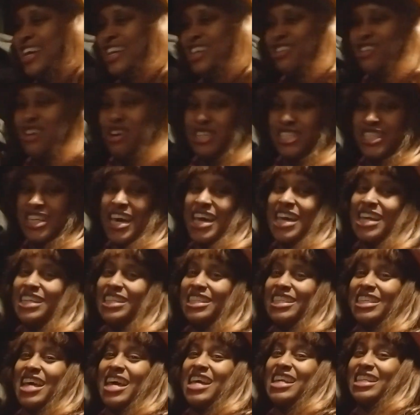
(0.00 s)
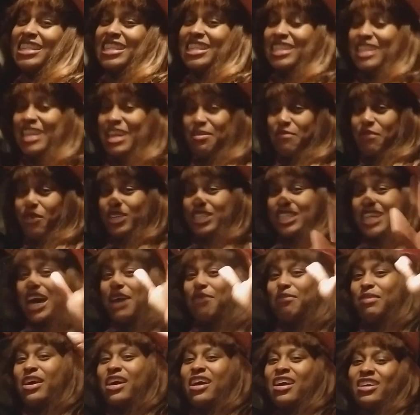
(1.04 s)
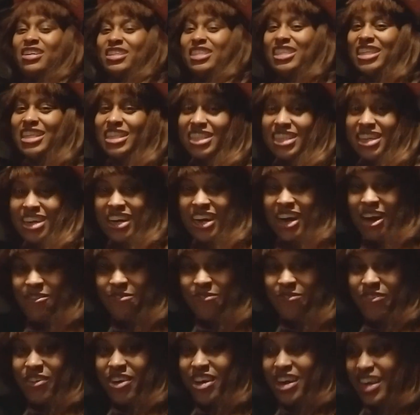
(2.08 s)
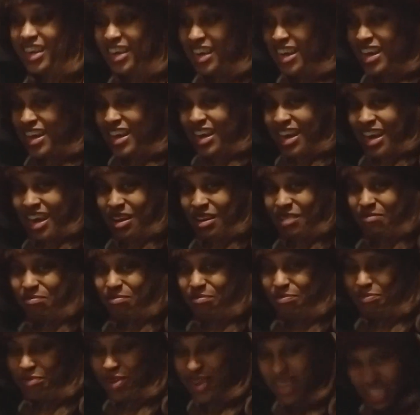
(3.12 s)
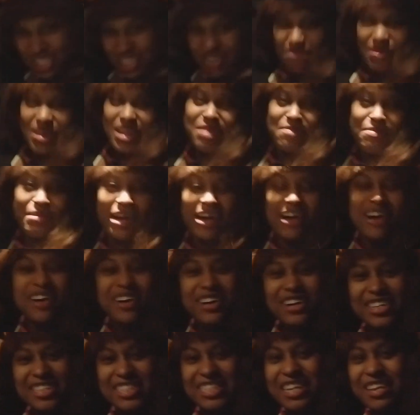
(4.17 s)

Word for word: You know, say say this is him on top of her. She took her foot and pushed him in the balls.